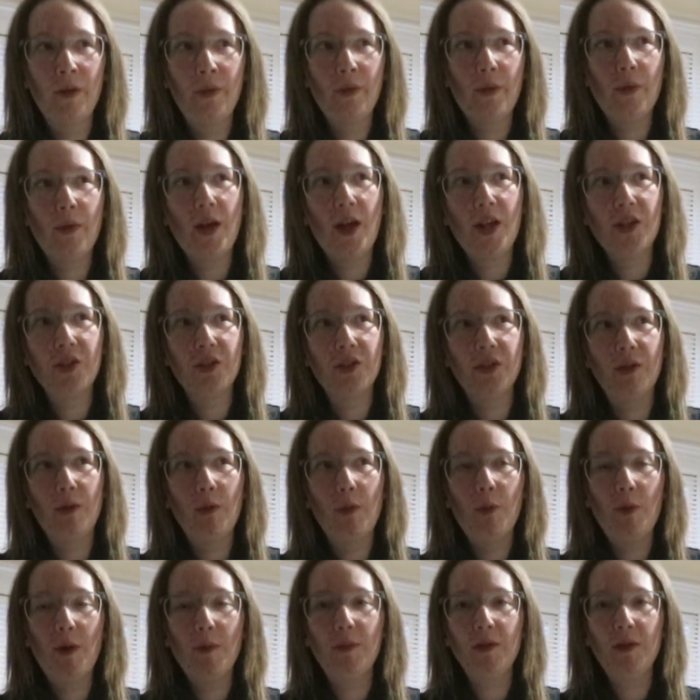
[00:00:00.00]
Well, actually, we
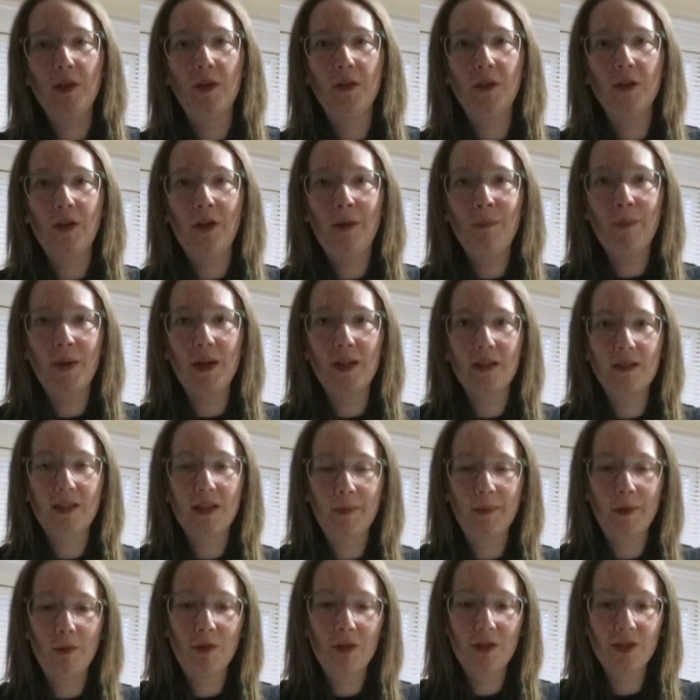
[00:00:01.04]
probably already gone by the
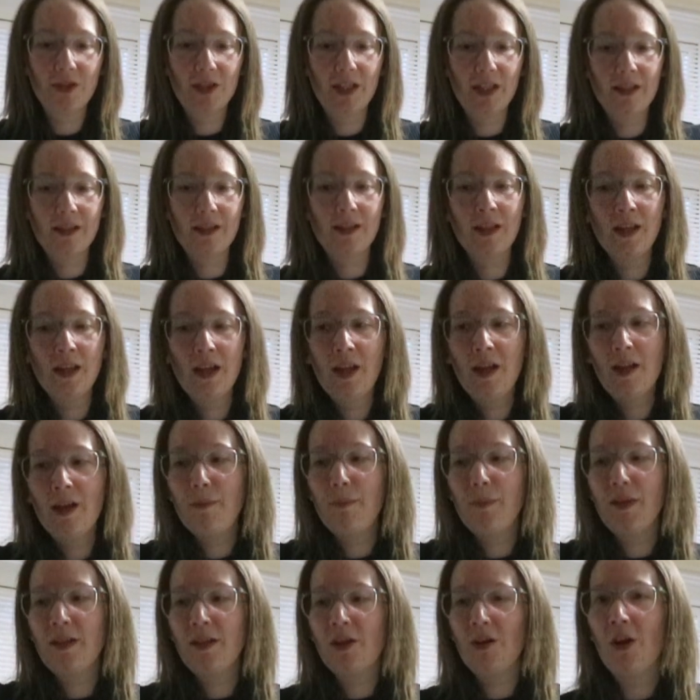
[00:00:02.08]
time you watch this.
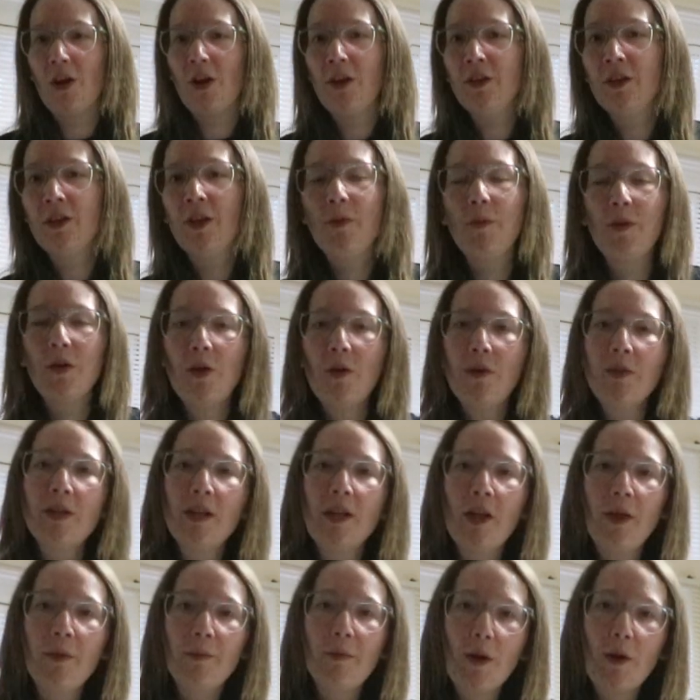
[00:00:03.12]
Been and gone. We're going
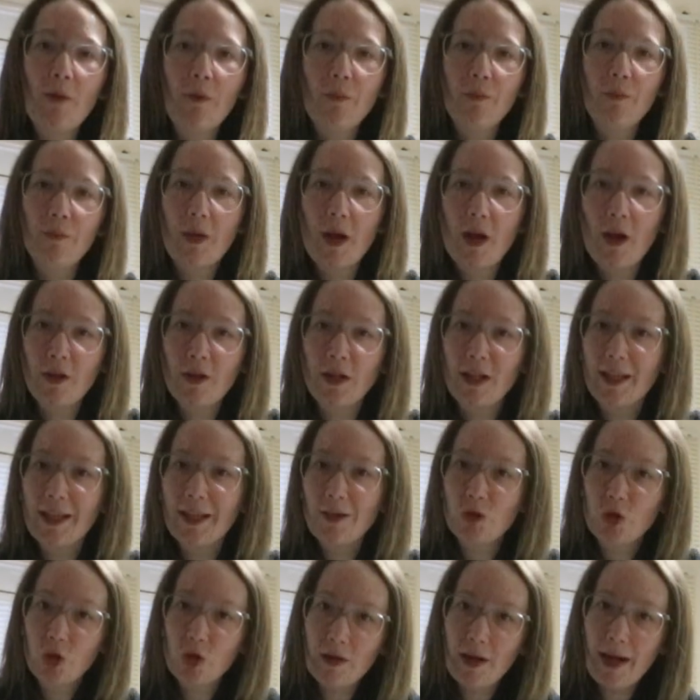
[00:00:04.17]
um, on a
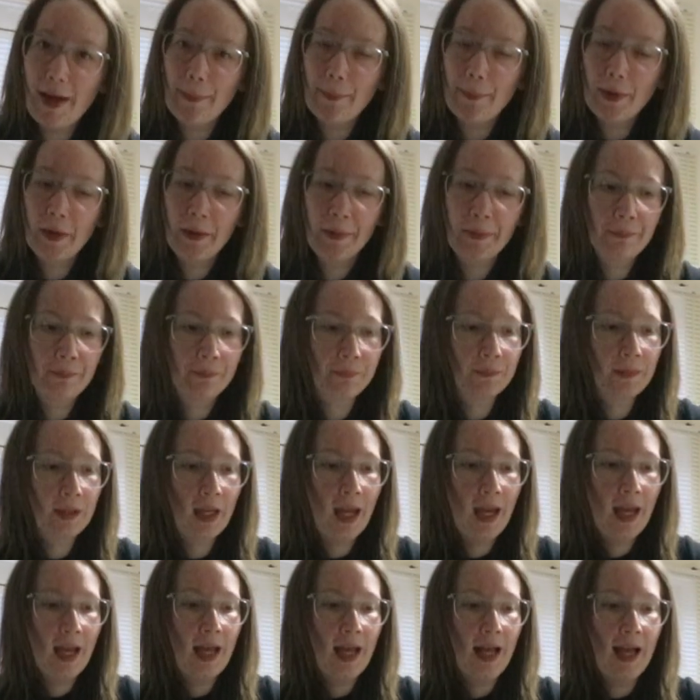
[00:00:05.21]
little trip,
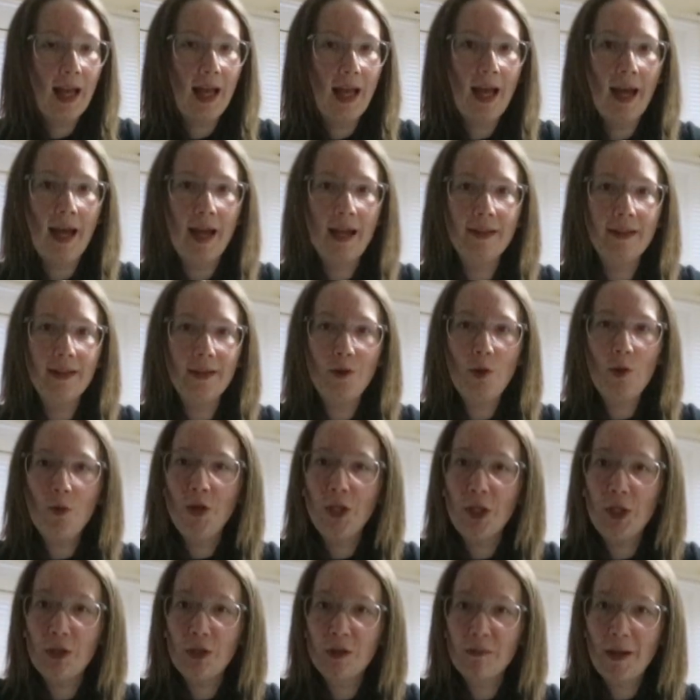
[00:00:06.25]
and I don't want
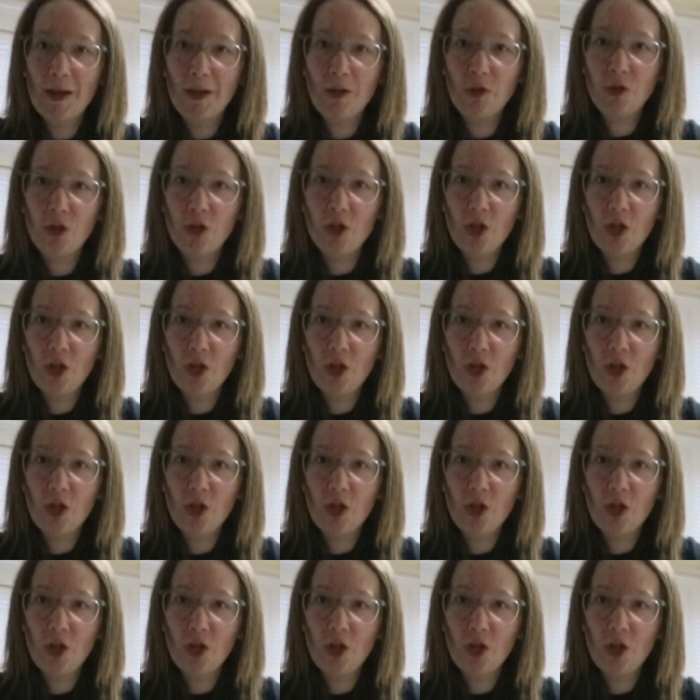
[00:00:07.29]
to use my good